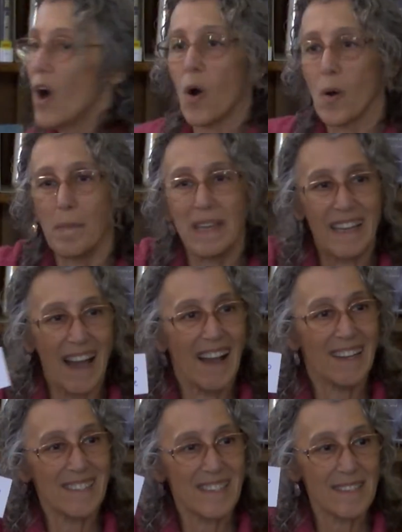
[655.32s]
or be
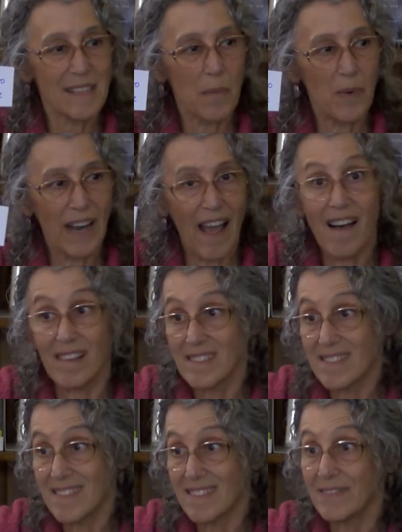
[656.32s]
kind to someone
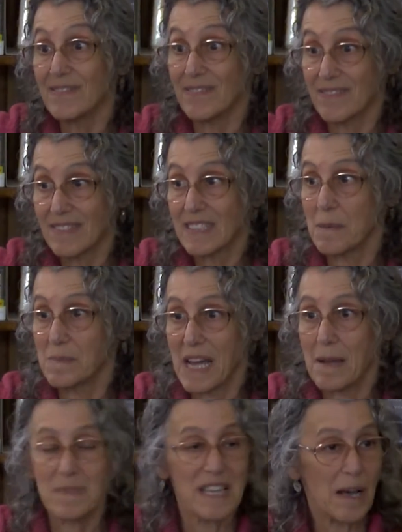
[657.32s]
else.
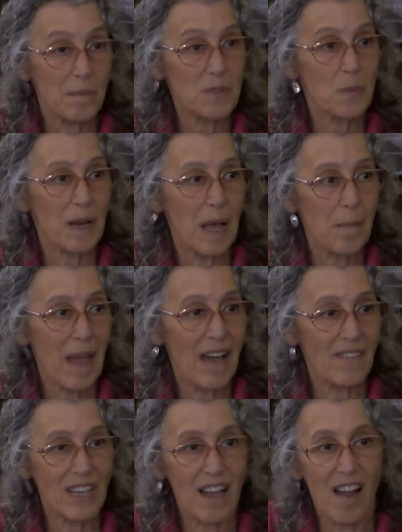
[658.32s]
Sometimes helps when I'm
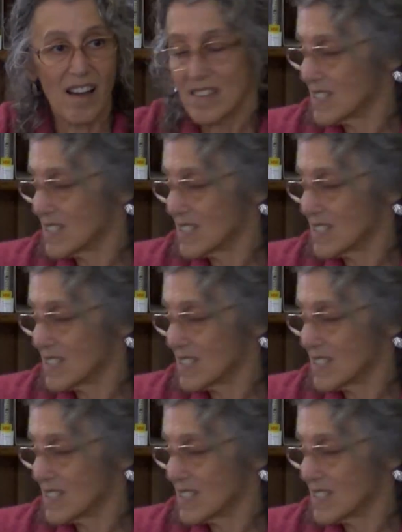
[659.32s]
having a hard